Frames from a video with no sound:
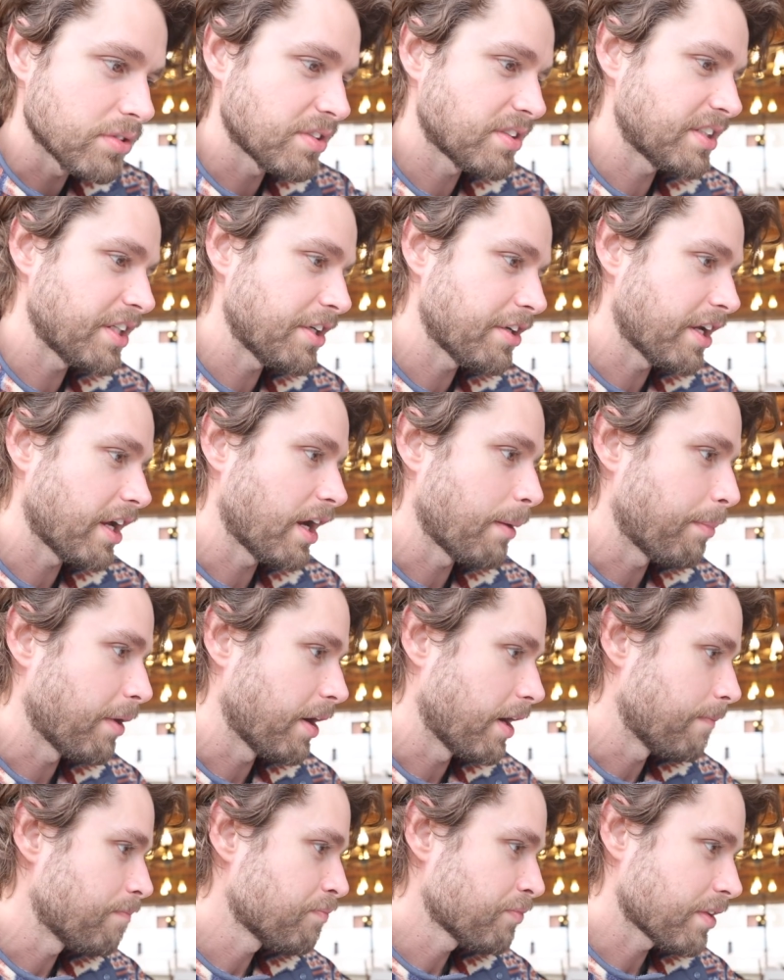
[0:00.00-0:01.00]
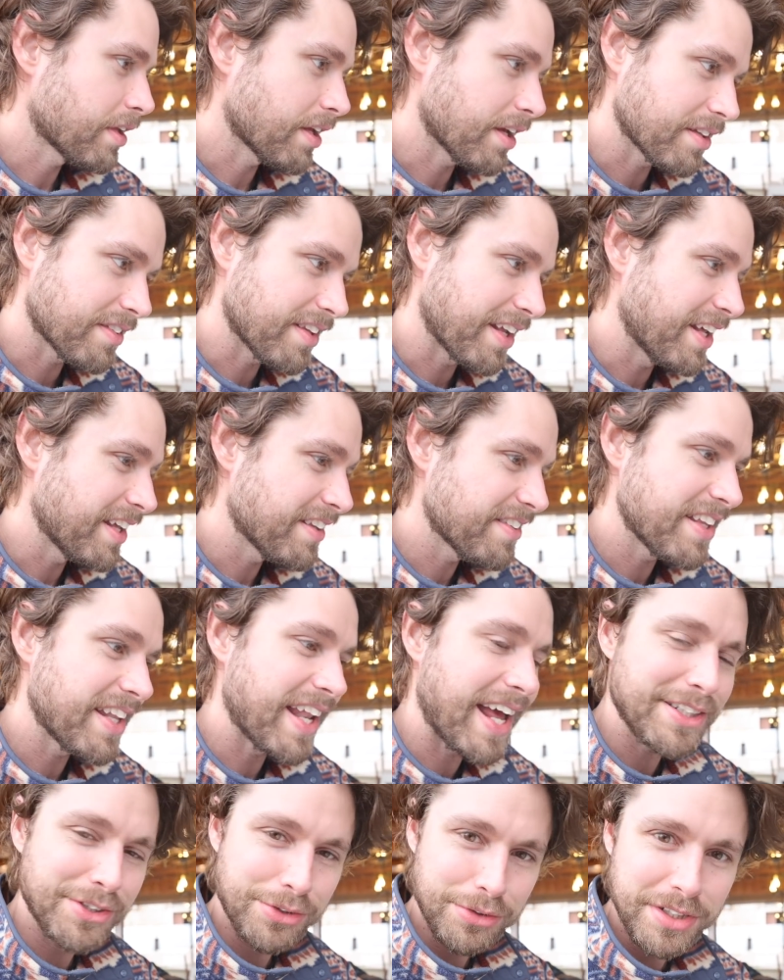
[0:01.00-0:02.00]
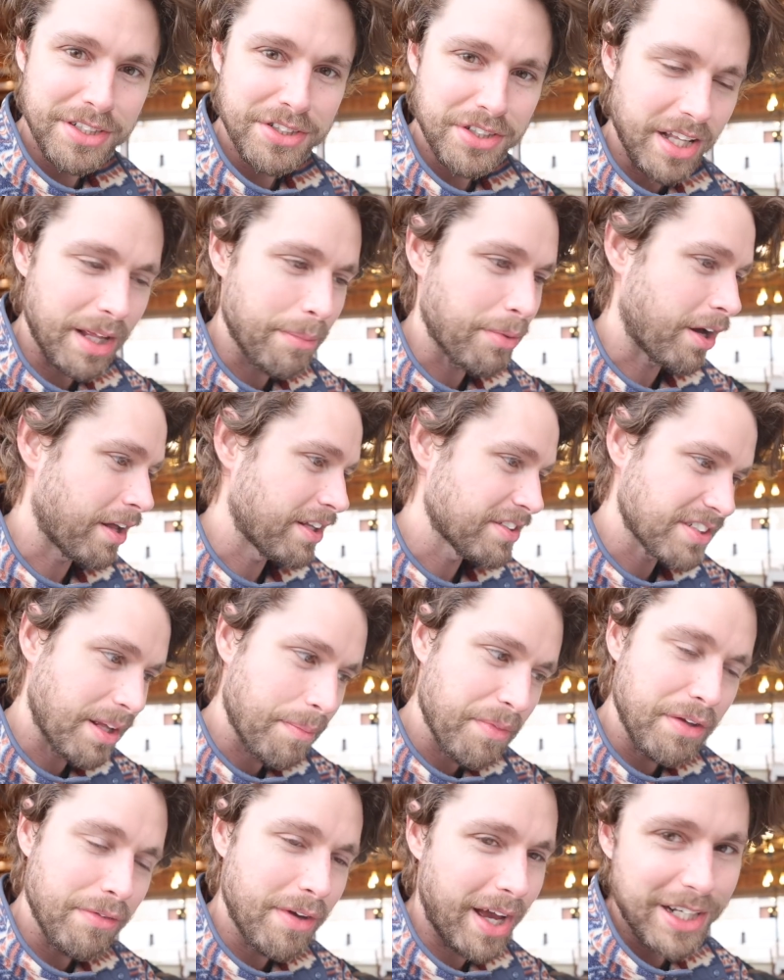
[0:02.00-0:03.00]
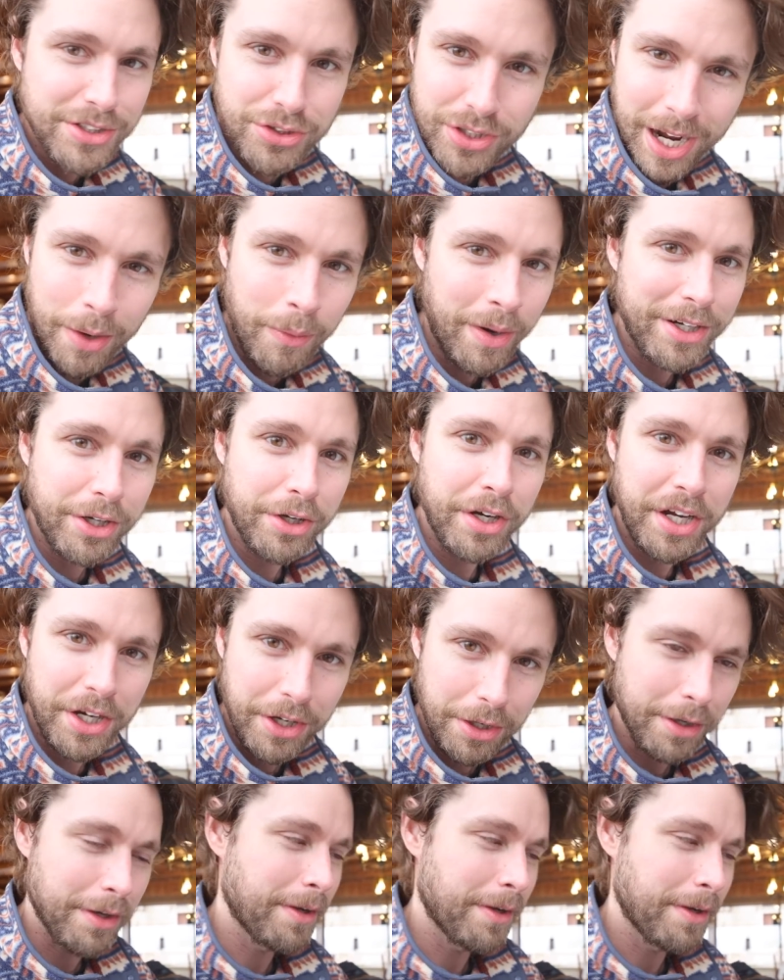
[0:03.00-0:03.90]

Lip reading: Syria, but like I said, it is the national dish of Lebanon. It's something you've got to try while you're here.